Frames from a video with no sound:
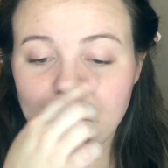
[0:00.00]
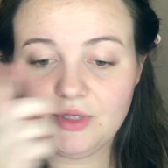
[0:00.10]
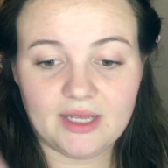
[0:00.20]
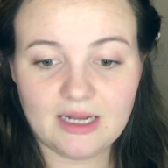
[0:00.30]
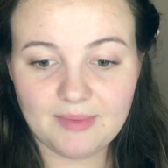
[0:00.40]
I'm
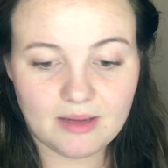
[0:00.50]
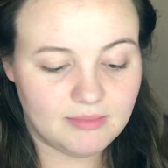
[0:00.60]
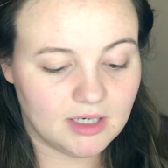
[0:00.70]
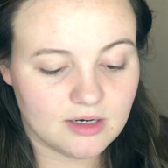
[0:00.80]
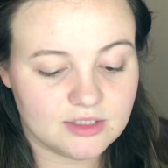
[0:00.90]
looking at my
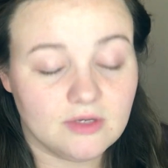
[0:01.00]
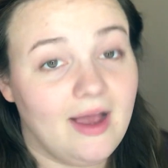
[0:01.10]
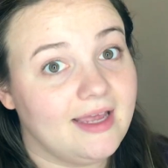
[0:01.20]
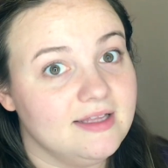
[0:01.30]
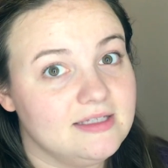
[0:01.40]
mirror so
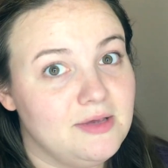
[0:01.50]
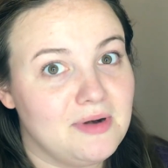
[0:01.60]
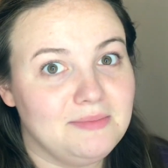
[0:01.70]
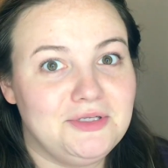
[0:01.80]
I can see